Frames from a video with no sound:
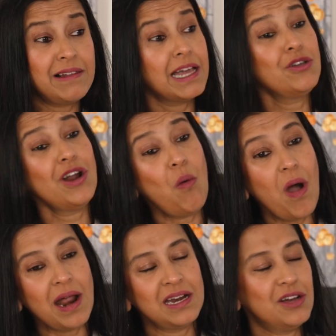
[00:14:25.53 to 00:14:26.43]
like, you know
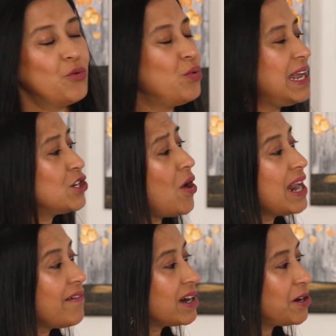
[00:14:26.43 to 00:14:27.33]
what? We don't
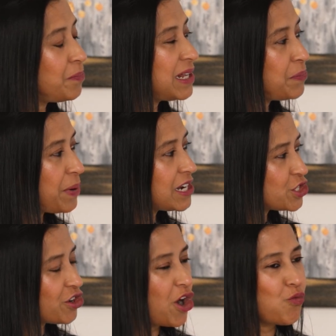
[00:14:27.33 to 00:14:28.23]
have a complete
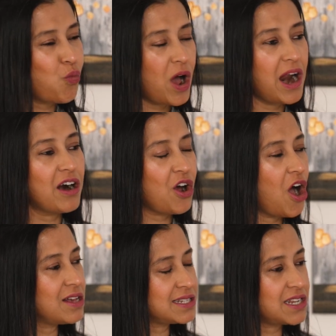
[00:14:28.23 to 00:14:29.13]
picture of what our
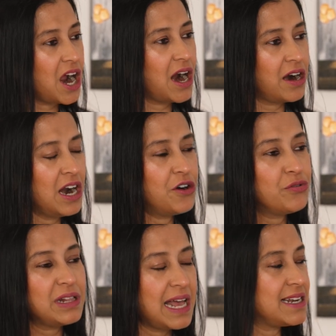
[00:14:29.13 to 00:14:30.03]
costs are
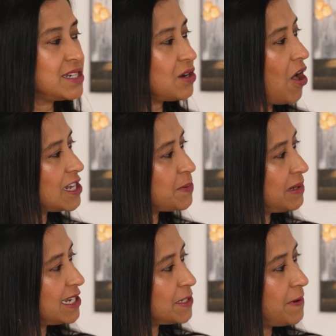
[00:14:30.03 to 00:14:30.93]
related to
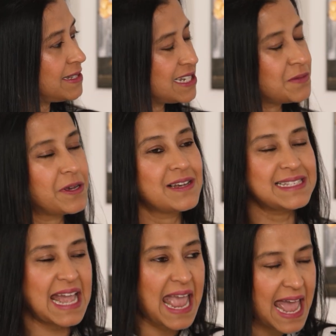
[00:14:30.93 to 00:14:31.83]
hospital expenses because
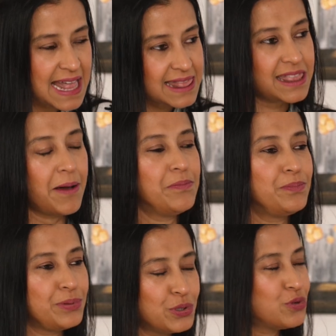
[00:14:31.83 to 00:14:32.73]
Anthem
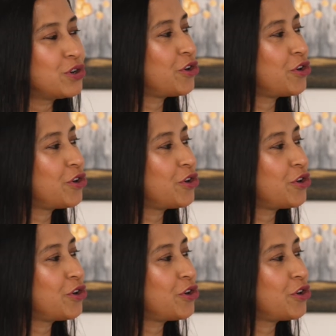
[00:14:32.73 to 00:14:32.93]
Blue